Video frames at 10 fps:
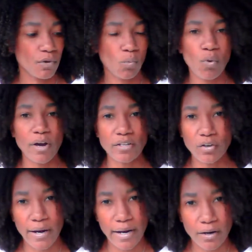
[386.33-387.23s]
what
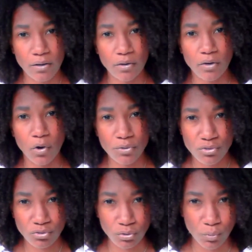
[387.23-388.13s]
your hair goes
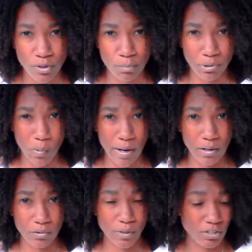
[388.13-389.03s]
through with a
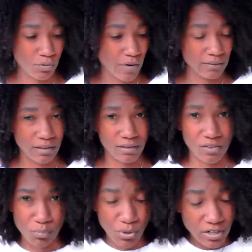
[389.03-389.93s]
blowout, right? You've got
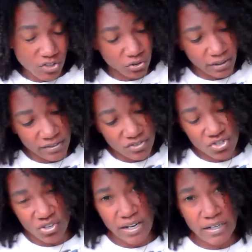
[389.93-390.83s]
this brush and you're like
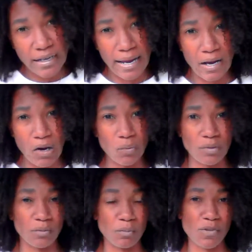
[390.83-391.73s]
straightening out,
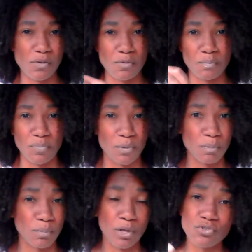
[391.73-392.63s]
and the
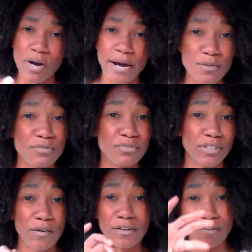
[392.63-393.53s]
bowl dryer is
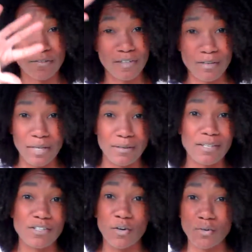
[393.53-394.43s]
flaring. You
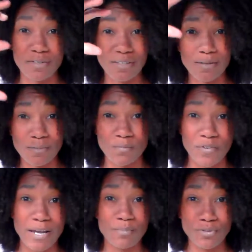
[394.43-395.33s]
see
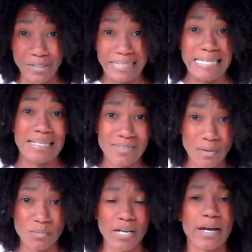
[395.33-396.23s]
vapors and heat
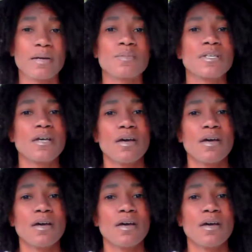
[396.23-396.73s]
sometimes.